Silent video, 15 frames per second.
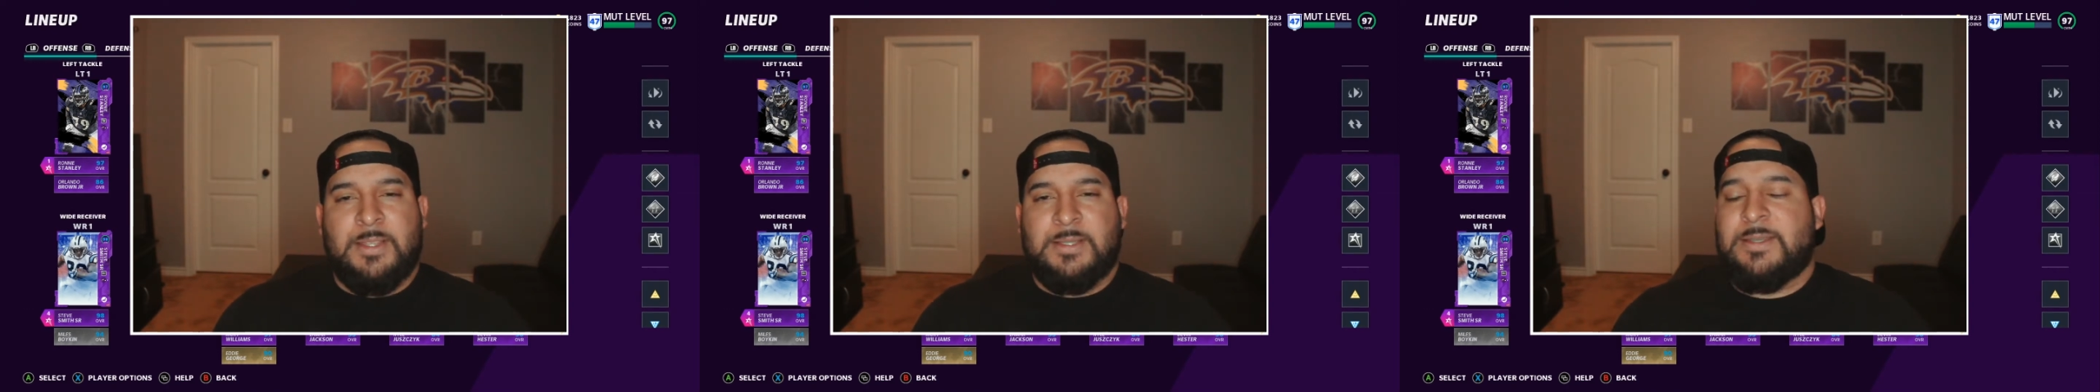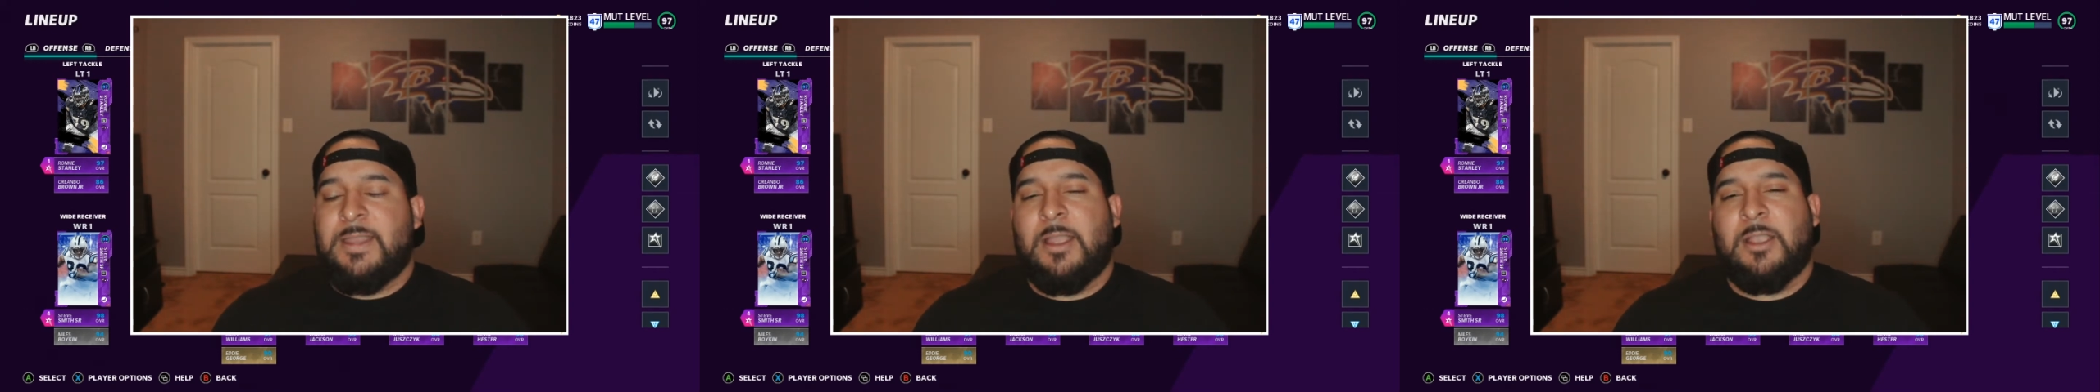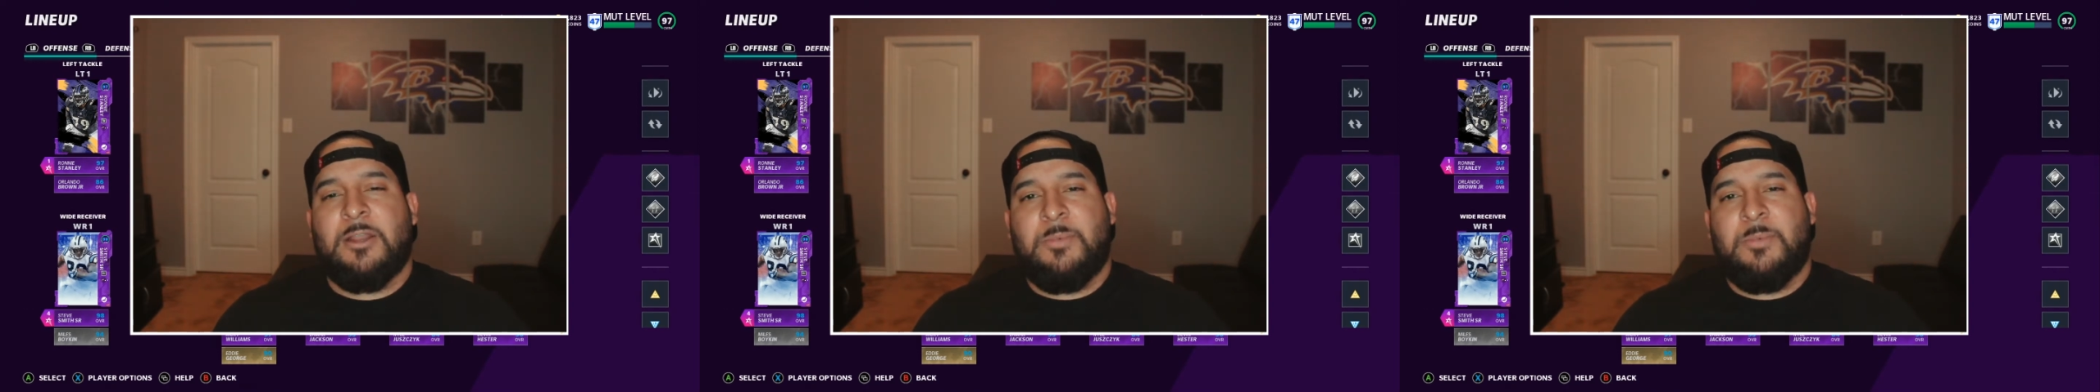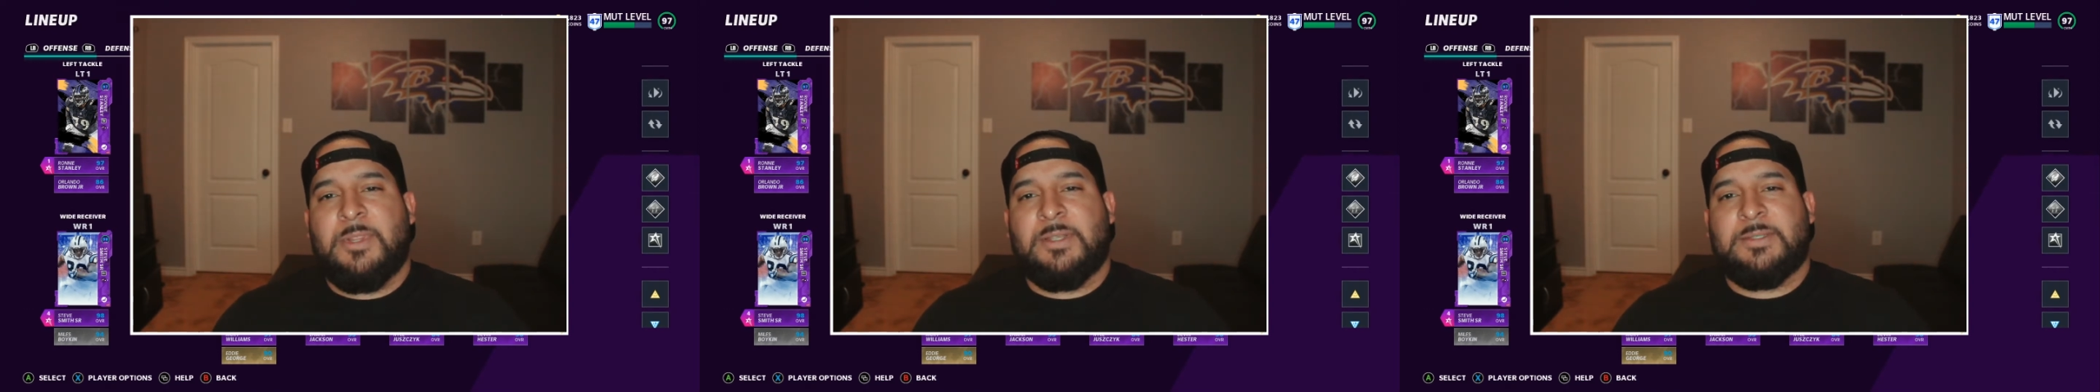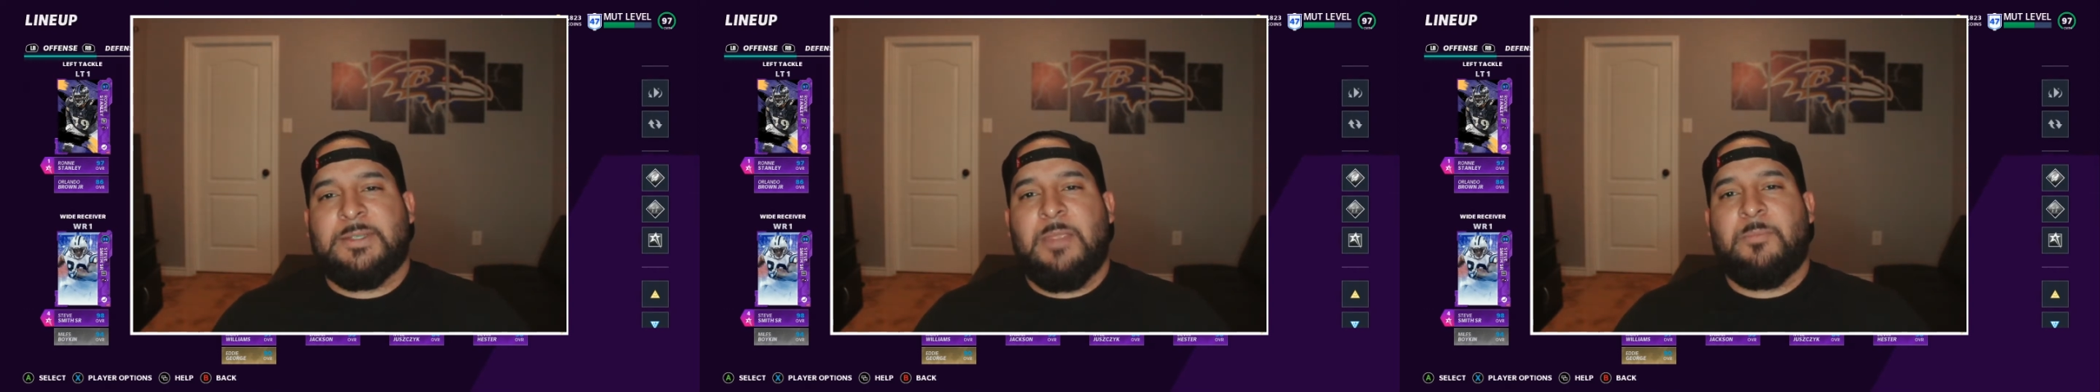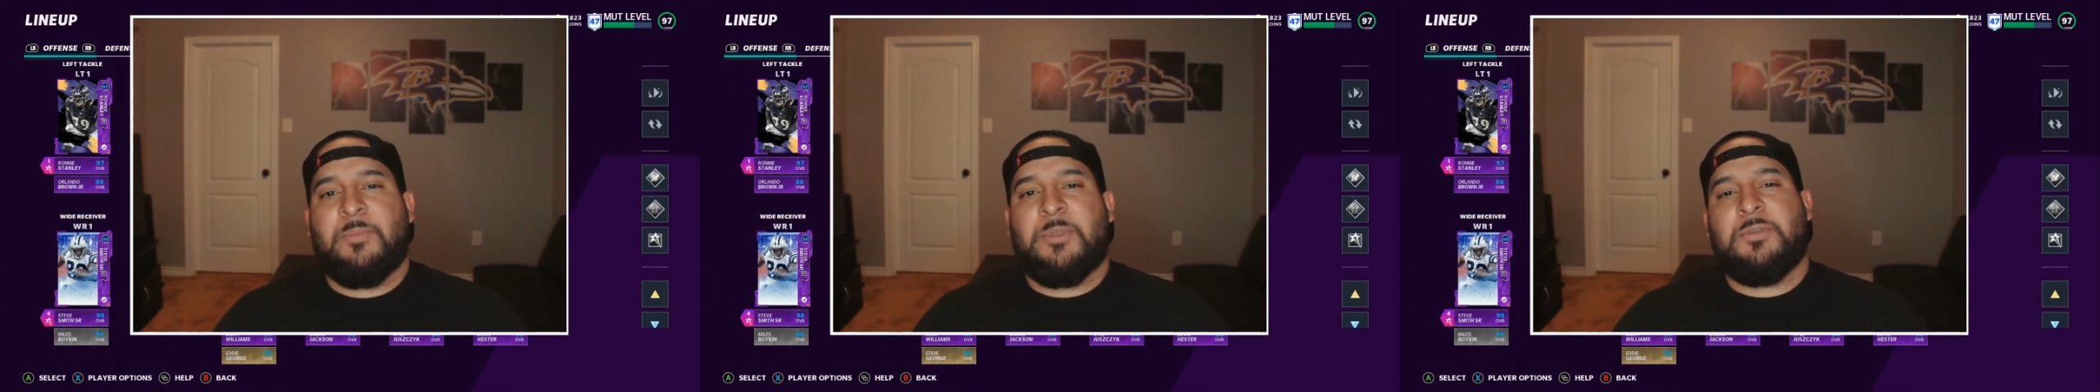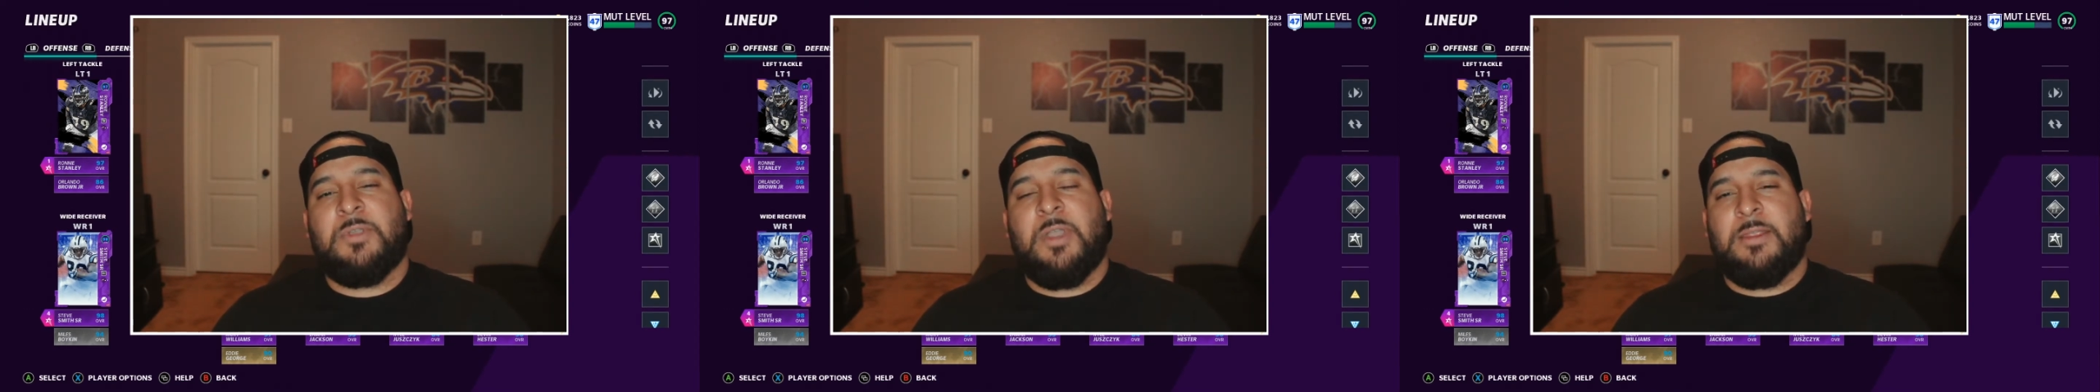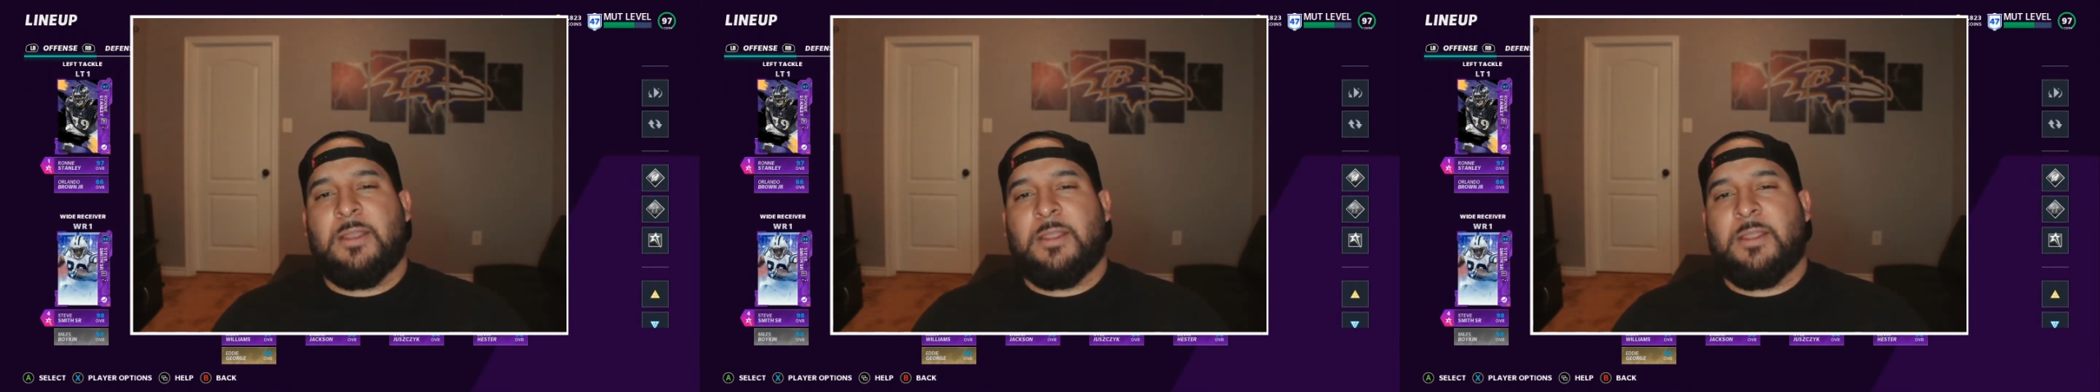It's not going to be the same because you got to